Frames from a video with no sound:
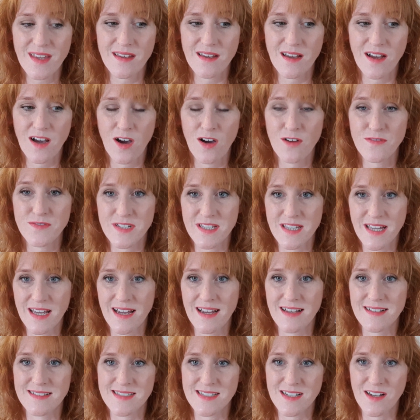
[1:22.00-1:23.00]
after
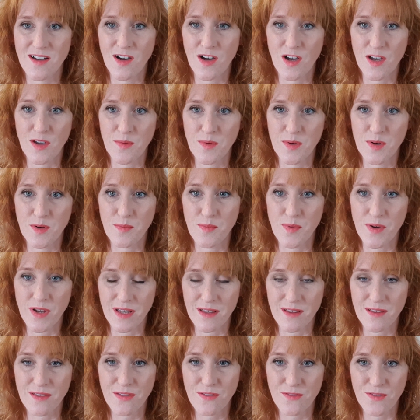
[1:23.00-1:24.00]
that, I will
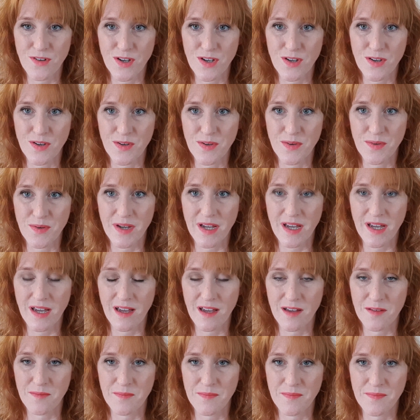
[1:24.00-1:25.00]
bring through,
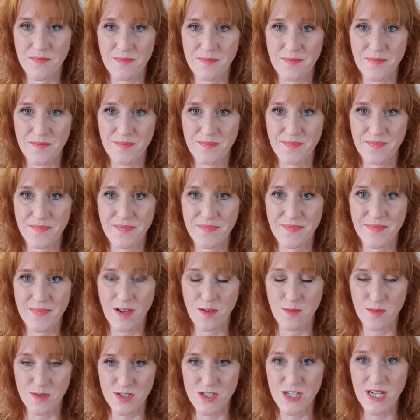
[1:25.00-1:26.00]
I
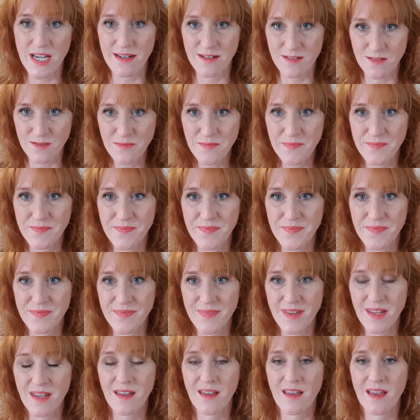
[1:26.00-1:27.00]
will channel,
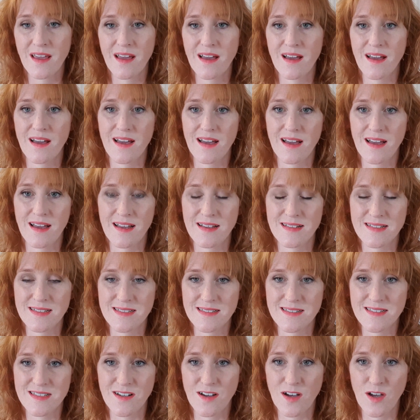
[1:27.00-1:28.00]

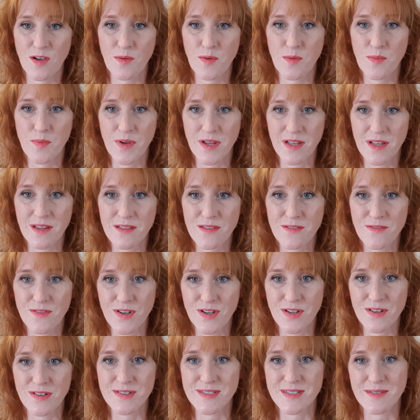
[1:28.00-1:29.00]
and I will bring
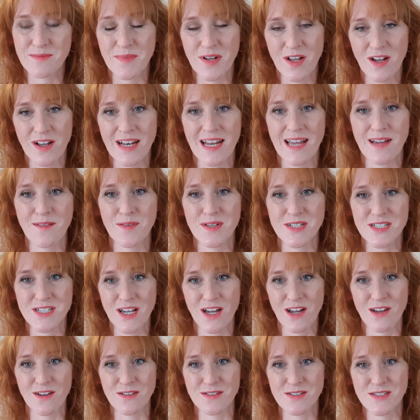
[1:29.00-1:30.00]
through some light language
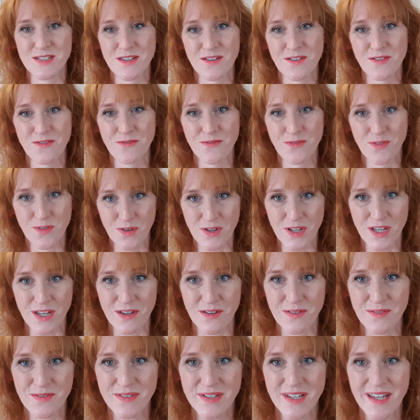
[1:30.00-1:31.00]
codes for you.
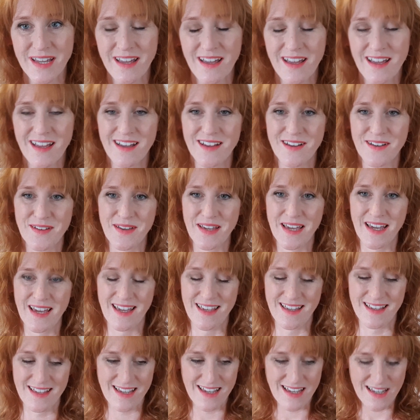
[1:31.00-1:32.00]

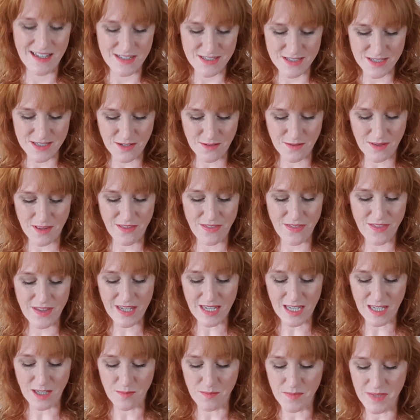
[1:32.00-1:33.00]
Okay, so the
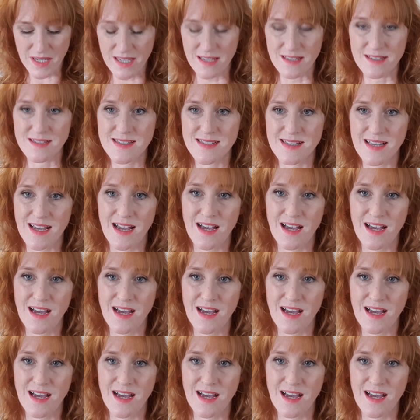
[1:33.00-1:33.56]
theme is